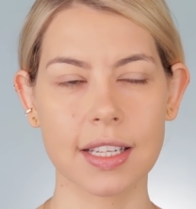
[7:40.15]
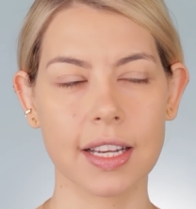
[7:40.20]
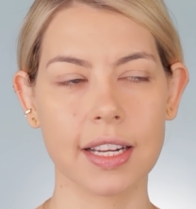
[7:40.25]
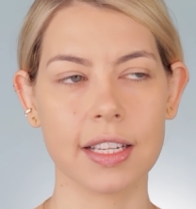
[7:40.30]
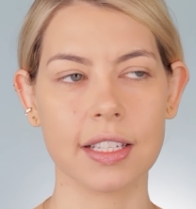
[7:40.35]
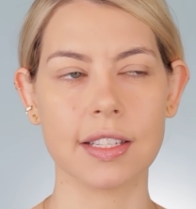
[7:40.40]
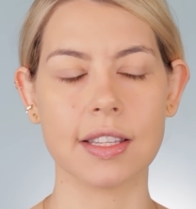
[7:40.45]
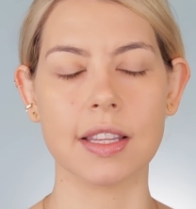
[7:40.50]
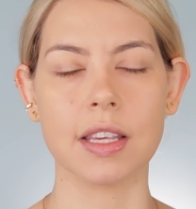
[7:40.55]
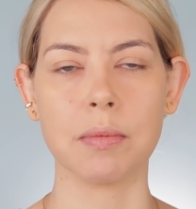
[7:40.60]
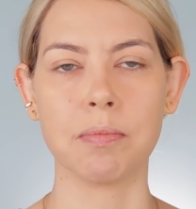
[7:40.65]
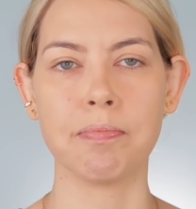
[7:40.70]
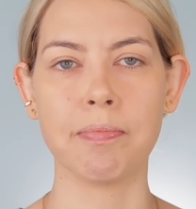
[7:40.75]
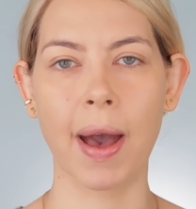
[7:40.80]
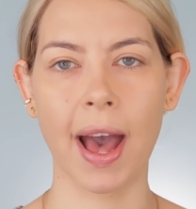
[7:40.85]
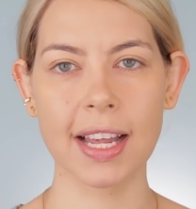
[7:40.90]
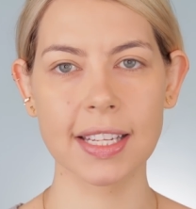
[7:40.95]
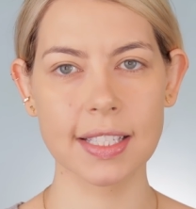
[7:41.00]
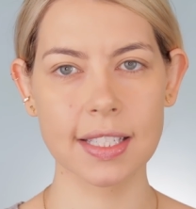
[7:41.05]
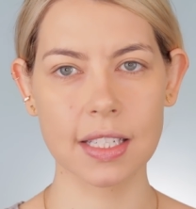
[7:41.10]
It is the
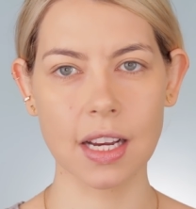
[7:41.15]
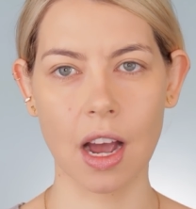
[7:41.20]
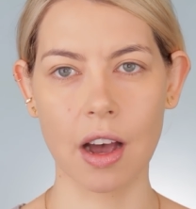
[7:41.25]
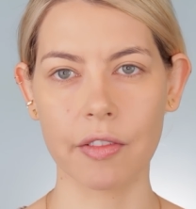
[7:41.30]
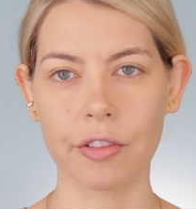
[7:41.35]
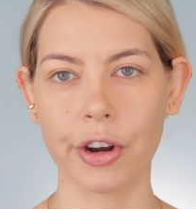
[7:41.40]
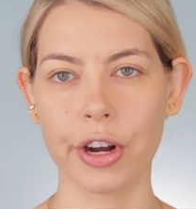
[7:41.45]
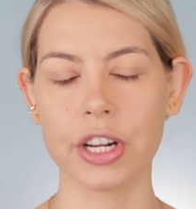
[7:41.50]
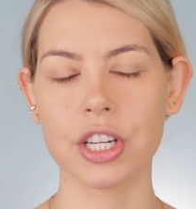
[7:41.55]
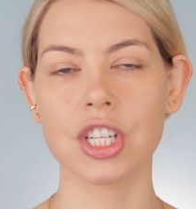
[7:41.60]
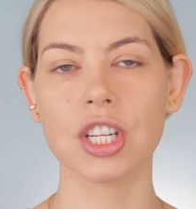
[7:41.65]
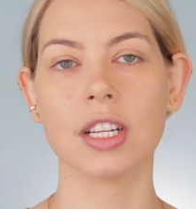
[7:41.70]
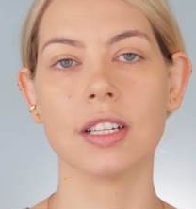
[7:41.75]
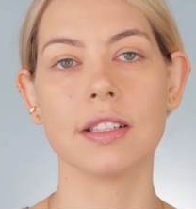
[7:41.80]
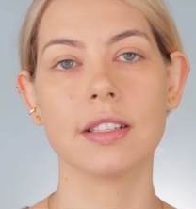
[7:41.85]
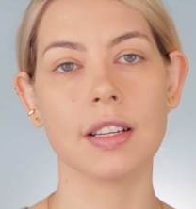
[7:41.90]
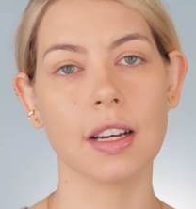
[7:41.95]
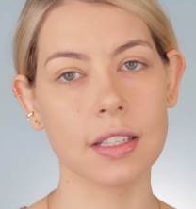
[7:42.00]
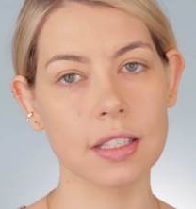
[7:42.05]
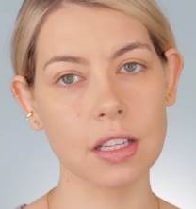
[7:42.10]
best coverage.
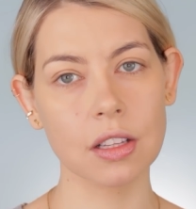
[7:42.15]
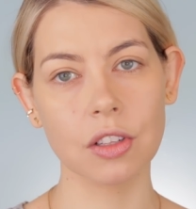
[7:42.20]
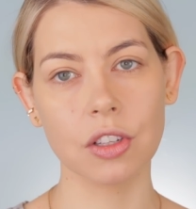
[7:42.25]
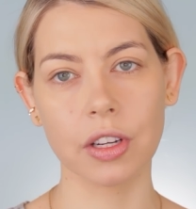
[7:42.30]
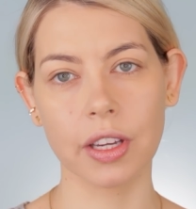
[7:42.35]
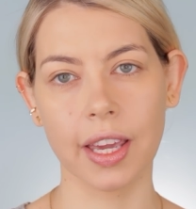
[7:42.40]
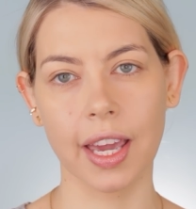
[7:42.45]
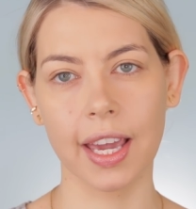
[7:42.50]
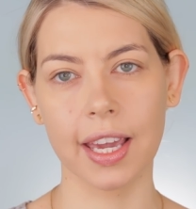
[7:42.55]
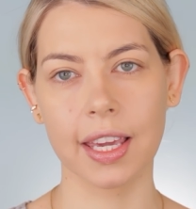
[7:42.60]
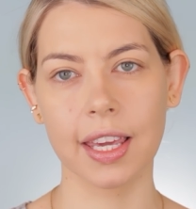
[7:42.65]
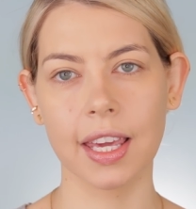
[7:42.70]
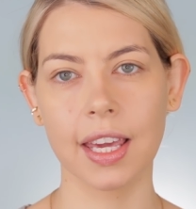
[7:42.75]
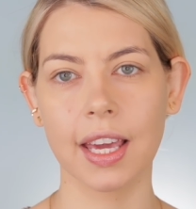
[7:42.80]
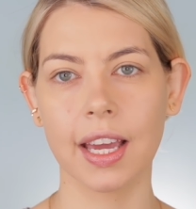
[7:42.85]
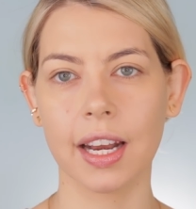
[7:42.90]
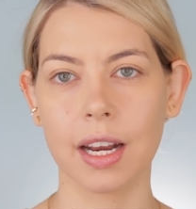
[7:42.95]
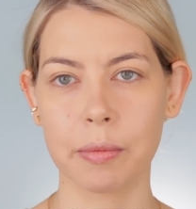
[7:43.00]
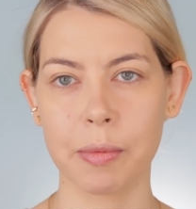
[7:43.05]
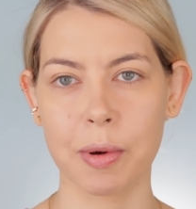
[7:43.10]
It doesn't look
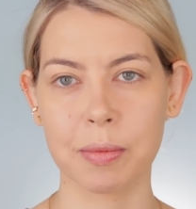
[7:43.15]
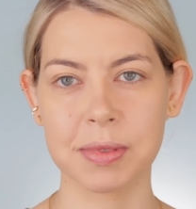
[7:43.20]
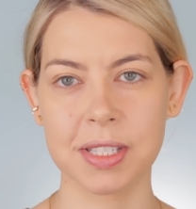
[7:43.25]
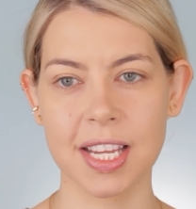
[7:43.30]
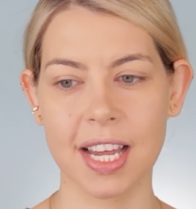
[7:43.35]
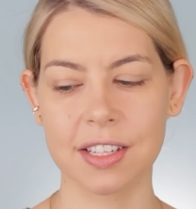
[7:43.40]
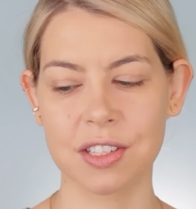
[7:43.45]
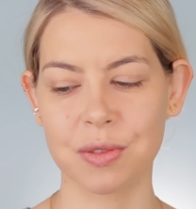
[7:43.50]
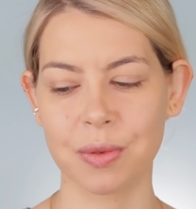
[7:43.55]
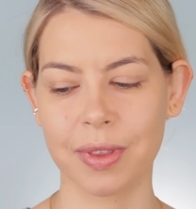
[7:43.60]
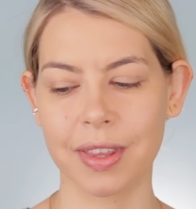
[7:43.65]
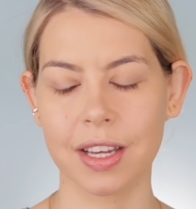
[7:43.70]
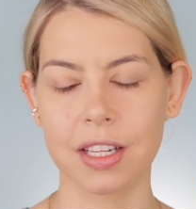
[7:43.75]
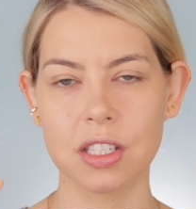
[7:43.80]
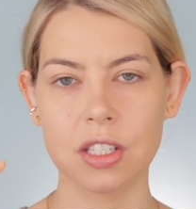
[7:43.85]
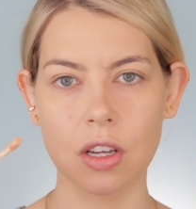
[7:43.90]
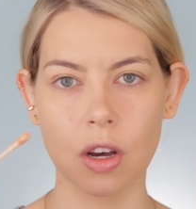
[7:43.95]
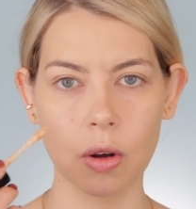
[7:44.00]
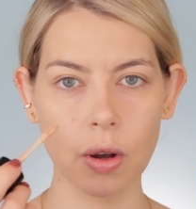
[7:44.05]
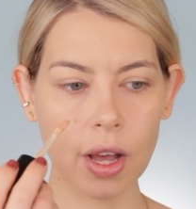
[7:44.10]
cakey and I'm obsessed with it.
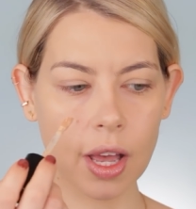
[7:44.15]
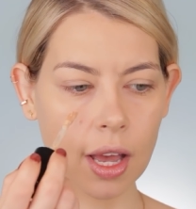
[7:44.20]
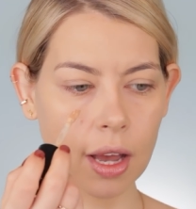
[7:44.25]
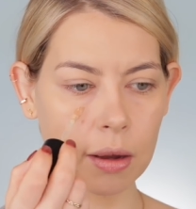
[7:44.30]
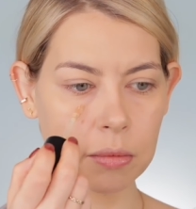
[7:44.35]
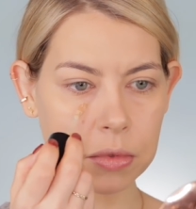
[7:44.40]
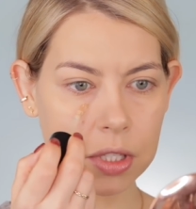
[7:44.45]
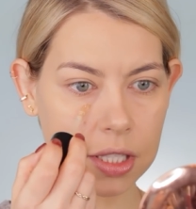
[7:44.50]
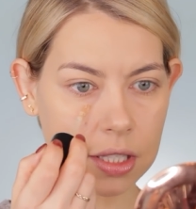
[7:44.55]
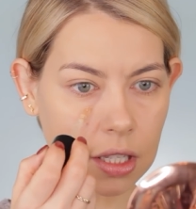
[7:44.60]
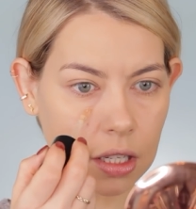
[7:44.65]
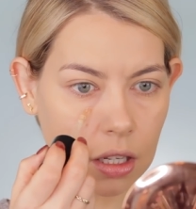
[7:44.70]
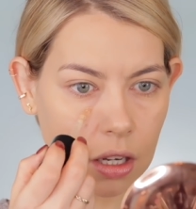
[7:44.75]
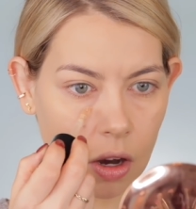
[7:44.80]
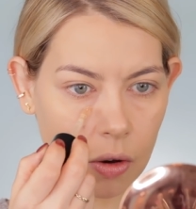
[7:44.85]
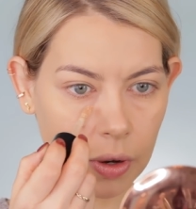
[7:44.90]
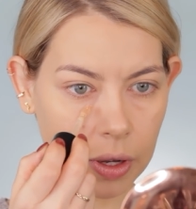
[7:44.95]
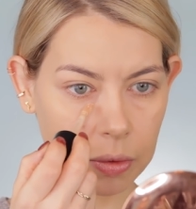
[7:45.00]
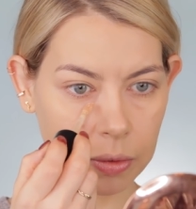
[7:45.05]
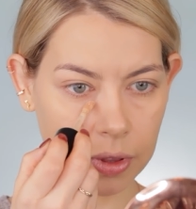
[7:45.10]
So I'm just gonna
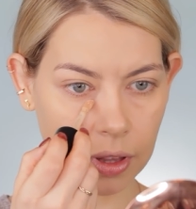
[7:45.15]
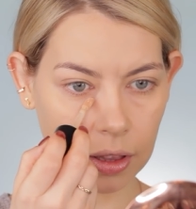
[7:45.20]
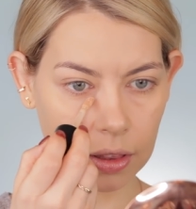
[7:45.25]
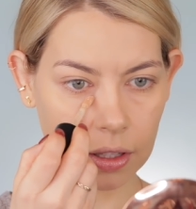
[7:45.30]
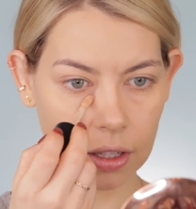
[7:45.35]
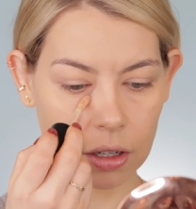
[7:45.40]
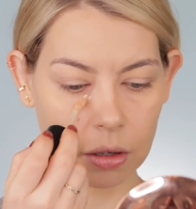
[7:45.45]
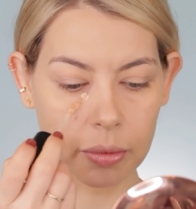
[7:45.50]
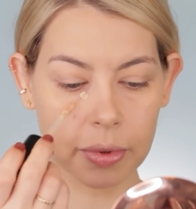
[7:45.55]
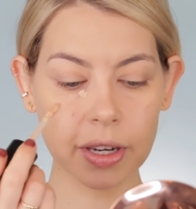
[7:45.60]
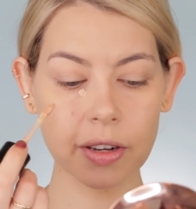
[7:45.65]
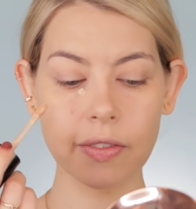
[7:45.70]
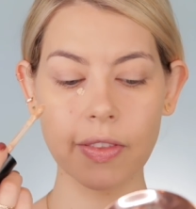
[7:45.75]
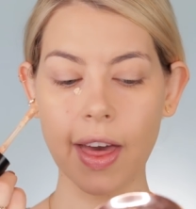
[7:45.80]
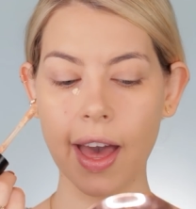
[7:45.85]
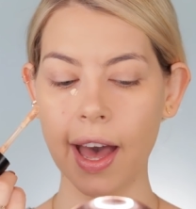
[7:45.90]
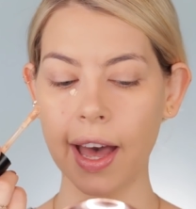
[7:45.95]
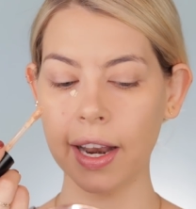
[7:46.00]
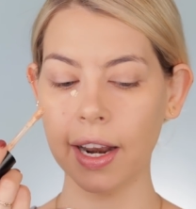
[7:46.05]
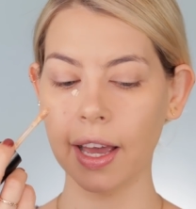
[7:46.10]
go in with a little bit of
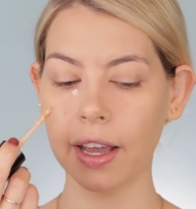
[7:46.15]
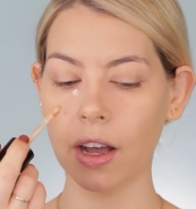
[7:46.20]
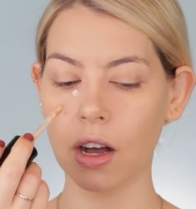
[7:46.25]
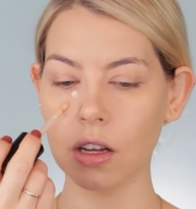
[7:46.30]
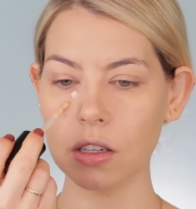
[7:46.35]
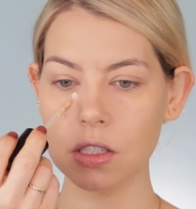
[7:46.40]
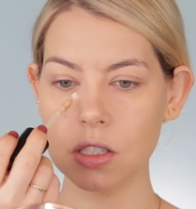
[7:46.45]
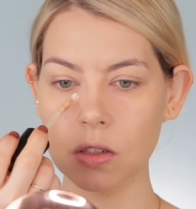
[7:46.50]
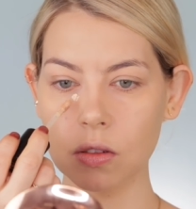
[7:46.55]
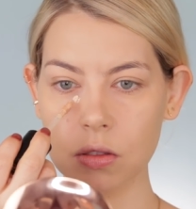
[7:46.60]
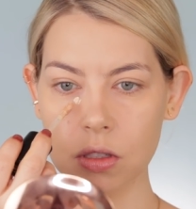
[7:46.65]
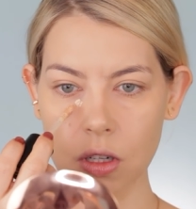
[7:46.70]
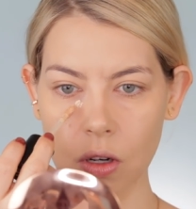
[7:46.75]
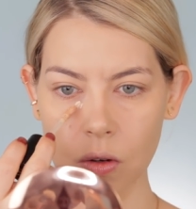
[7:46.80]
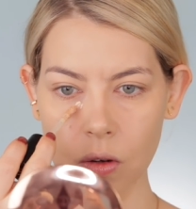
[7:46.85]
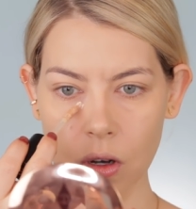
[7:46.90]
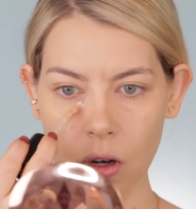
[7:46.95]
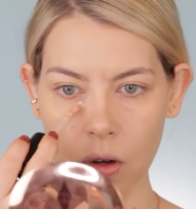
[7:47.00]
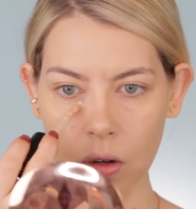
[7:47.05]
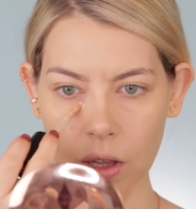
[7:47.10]
that. I also
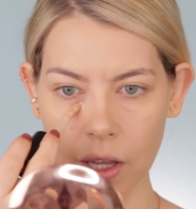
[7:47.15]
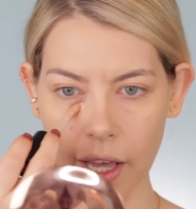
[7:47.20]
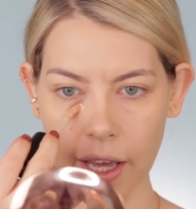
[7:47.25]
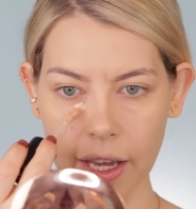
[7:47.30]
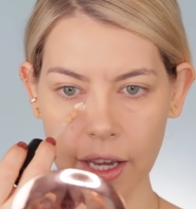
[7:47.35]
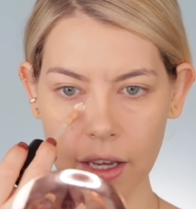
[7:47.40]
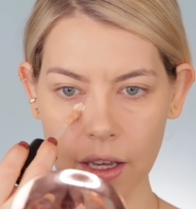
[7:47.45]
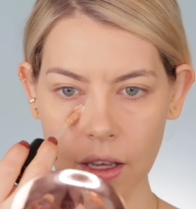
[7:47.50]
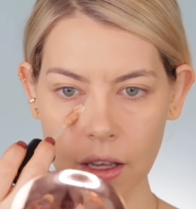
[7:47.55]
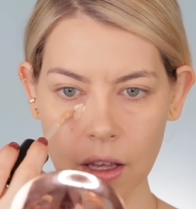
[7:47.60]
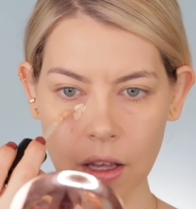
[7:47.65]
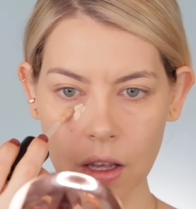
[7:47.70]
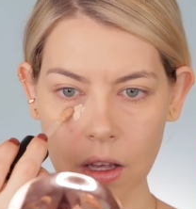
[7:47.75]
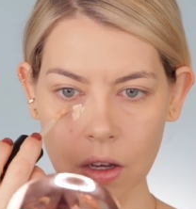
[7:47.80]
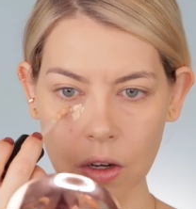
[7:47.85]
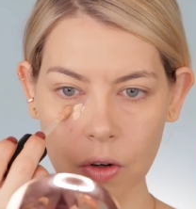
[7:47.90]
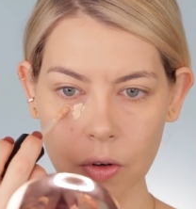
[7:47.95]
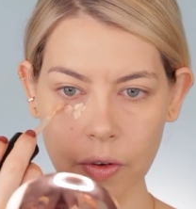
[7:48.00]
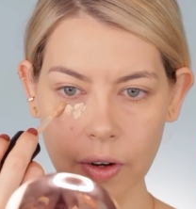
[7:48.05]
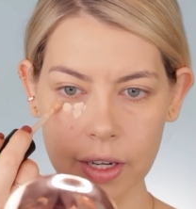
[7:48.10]
don't go like
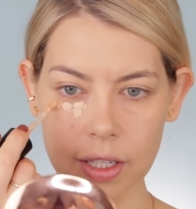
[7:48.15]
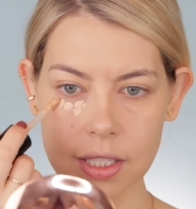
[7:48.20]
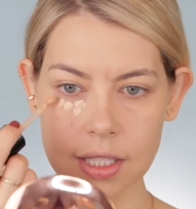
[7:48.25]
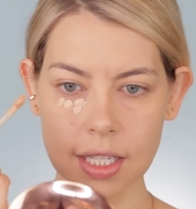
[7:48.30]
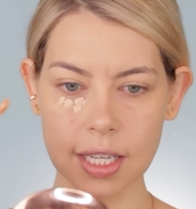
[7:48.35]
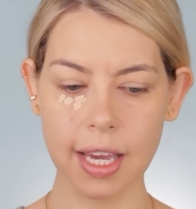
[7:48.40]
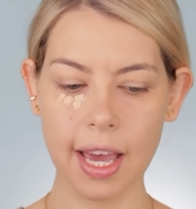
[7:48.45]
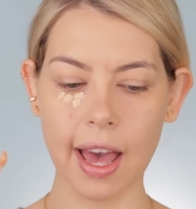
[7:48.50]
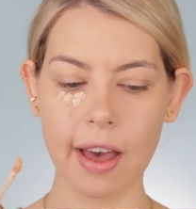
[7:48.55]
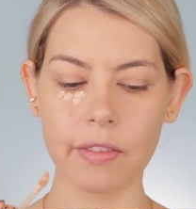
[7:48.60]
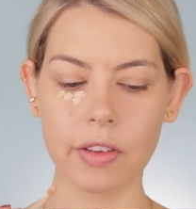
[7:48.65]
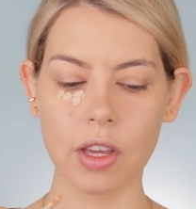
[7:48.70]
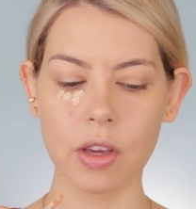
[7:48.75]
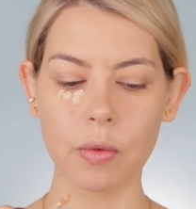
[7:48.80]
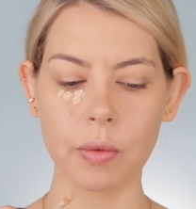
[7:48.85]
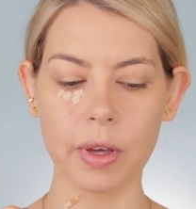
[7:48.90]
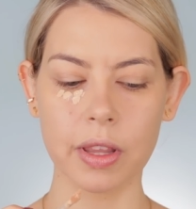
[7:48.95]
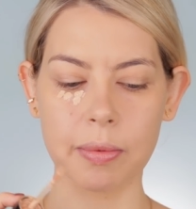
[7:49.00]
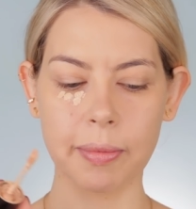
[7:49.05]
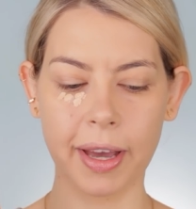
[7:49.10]
crazy heavy
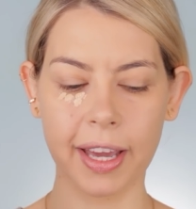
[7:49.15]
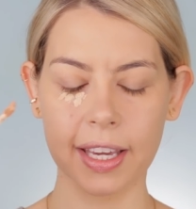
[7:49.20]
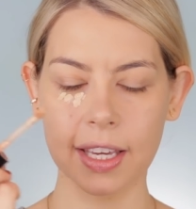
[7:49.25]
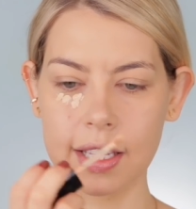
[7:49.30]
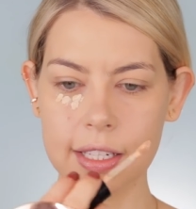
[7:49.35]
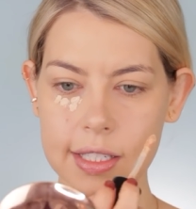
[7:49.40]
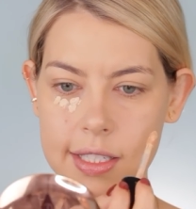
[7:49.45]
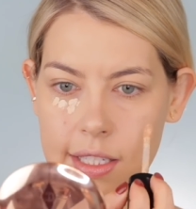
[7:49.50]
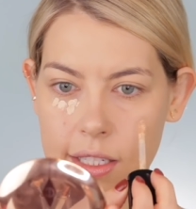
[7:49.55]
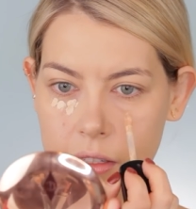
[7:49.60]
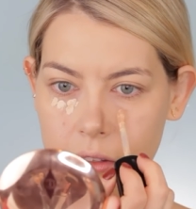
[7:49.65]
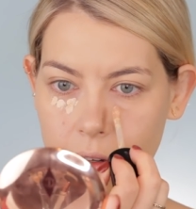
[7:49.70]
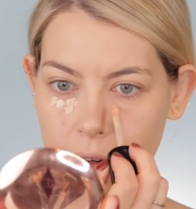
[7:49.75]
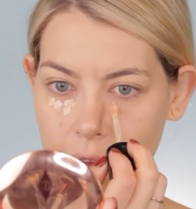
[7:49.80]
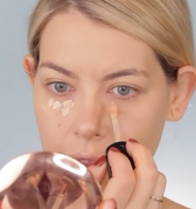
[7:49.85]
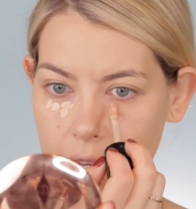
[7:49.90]
with my concealer.